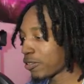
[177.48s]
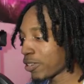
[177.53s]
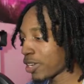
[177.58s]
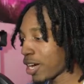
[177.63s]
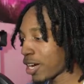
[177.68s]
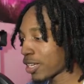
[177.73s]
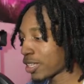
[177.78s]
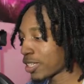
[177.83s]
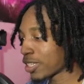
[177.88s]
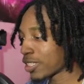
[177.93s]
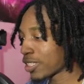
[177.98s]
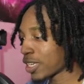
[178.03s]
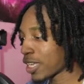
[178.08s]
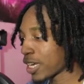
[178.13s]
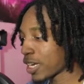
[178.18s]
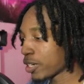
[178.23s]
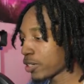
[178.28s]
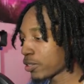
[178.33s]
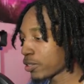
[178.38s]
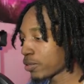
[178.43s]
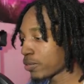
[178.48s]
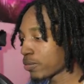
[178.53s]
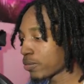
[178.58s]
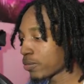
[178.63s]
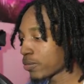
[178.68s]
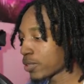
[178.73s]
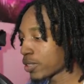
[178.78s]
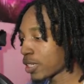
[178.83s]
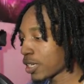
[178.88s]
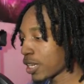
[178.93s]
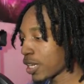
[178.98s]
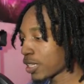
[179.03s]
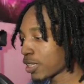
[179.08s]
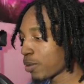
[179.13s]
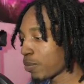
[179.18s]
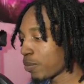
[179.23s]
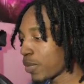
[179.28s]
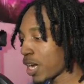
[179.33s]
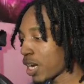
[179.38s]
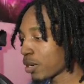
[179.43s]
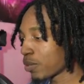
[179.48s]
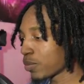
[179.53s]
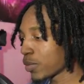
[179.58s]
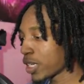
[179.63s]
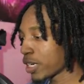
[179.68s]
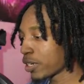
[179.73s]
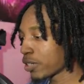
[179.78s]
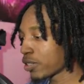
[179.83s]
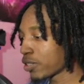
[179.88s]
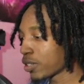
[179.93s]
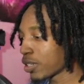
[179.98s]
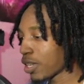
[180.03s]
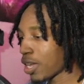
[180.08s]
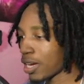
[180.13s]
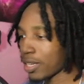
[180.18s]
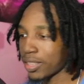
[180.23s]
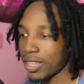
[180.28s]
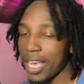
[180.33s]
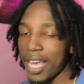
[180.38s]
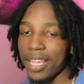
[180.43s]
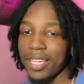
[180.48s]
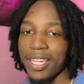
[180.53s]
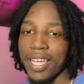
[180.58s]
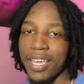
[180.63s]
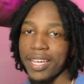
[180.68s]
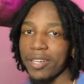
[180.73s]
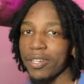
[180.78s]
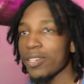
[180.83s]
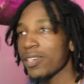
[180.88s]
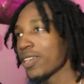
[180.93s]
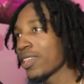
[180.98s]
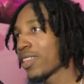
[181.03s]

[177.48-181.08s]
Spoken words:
to lock this layer, select the bottom layer, lock that layer.